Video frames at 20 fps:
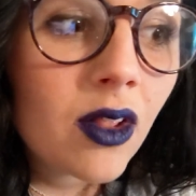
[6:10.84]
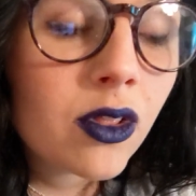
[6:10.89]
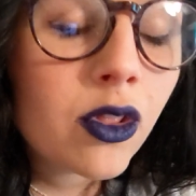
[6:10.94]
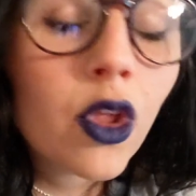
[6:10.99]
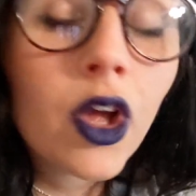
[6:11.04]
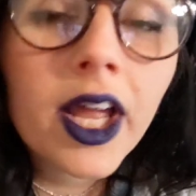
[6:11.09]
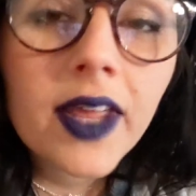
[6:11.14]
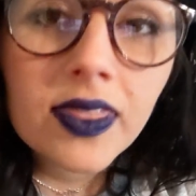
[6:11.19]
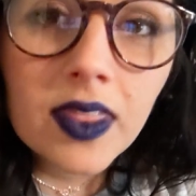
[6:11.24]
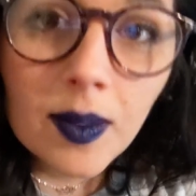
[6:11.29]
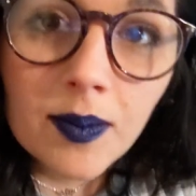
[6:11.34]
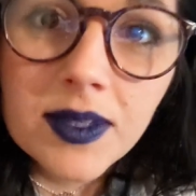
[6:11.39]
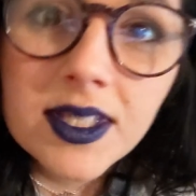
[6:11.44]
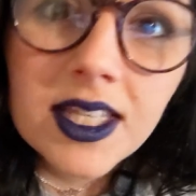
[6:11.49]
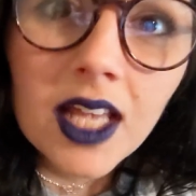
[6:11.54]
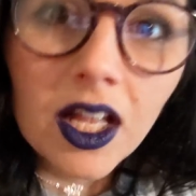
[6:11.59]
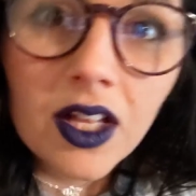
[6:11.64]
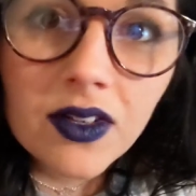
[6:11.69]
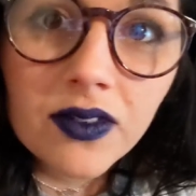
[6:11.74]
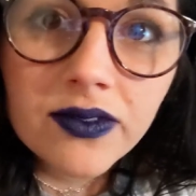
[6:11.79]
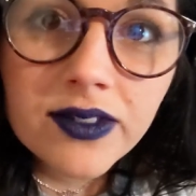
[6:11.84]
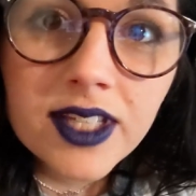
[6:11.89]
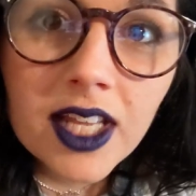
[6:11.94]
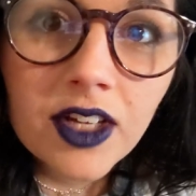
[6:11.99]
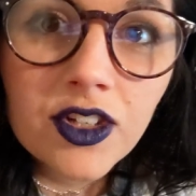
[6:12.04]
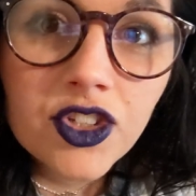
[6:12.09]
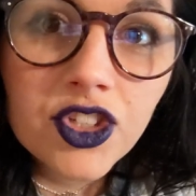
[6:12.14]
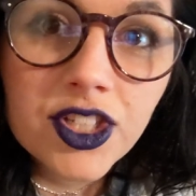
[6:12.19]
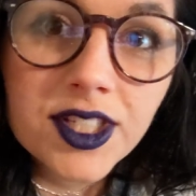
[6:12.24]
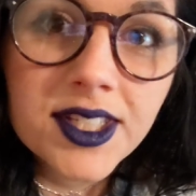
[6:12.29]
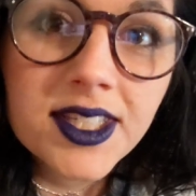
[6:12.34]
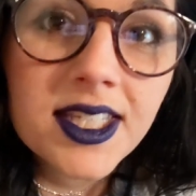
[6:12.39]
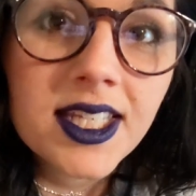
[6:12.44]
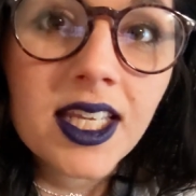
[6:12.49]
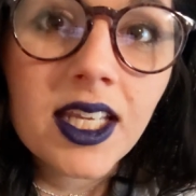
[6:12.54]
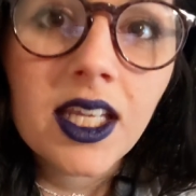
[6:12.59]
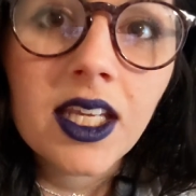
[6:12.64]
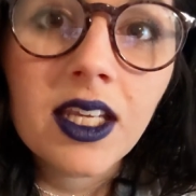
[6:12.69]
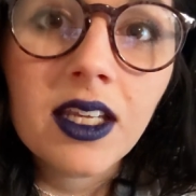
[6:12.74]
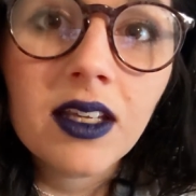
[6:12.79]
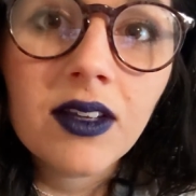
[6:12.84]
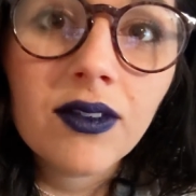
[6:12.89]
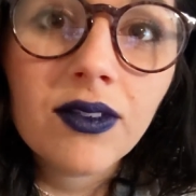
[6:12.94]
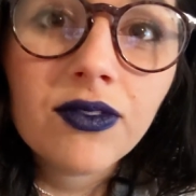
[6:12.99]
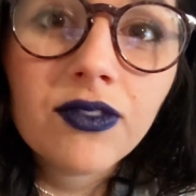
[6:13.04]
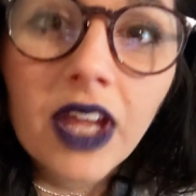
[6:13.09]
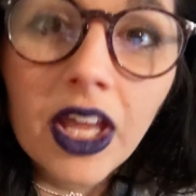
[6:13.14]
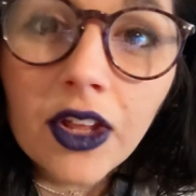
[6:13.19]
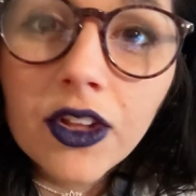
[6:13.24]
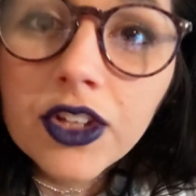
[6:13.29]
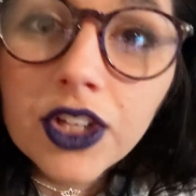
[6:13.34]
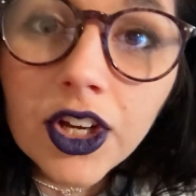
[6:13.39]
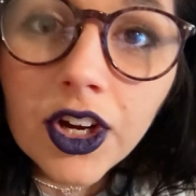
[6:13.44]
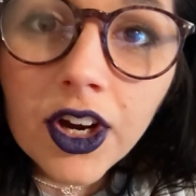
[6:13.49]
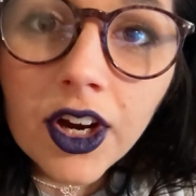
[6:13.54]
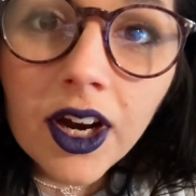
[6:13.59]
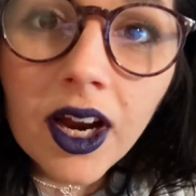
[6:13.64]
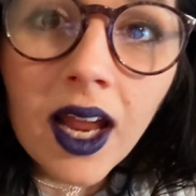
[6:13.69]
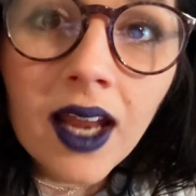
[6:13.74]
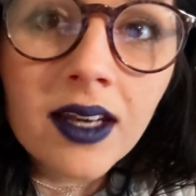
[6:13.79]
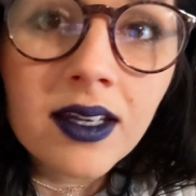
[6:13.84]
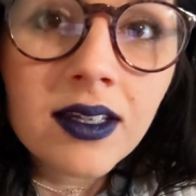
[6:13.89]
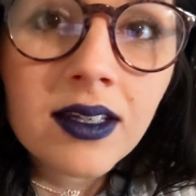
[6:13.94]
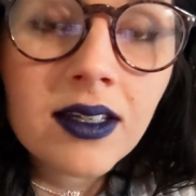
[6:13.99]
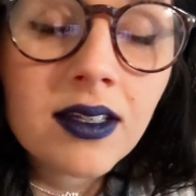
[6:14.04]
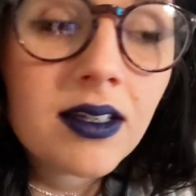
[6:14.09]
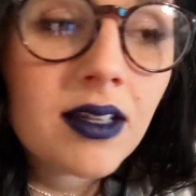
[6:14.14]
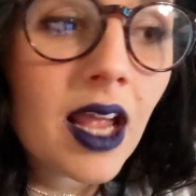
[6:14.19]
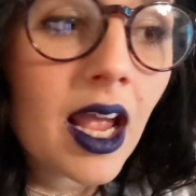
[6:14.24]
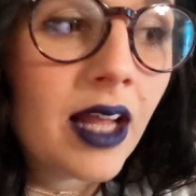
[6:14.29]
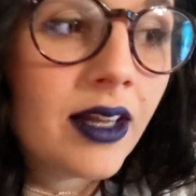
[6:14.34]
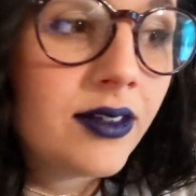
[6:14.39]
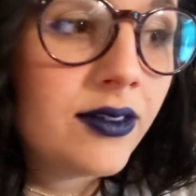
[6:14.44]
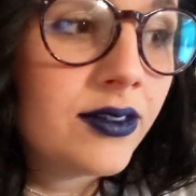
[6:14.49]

look at themselves and just see failure and